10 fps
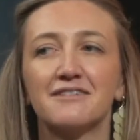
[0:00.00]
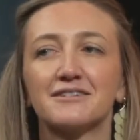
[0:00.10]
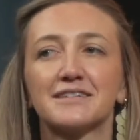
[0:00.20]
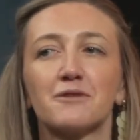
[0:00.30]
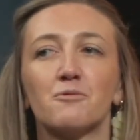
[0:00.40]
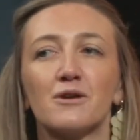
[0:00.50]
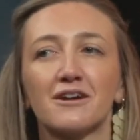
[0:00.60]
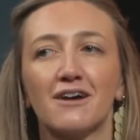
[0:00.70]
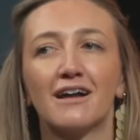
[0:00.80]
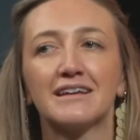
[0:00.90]
And then there's like
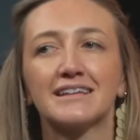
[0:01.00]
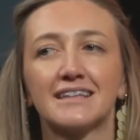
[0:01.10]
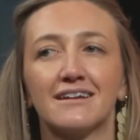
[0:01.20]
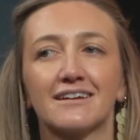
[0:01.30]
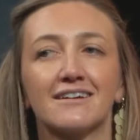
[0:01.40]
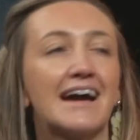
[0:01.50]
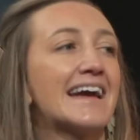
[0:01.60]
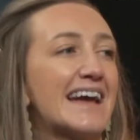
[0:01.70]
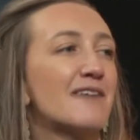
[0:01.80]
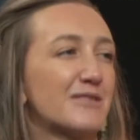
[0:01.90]
work colleagues that like I
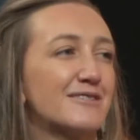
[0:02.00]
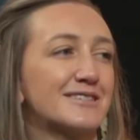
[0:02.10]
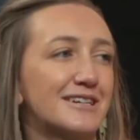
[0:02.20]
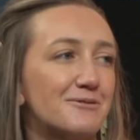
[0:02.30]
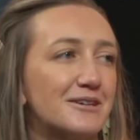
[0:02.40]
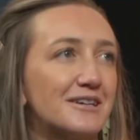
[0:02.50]
hang out with outside of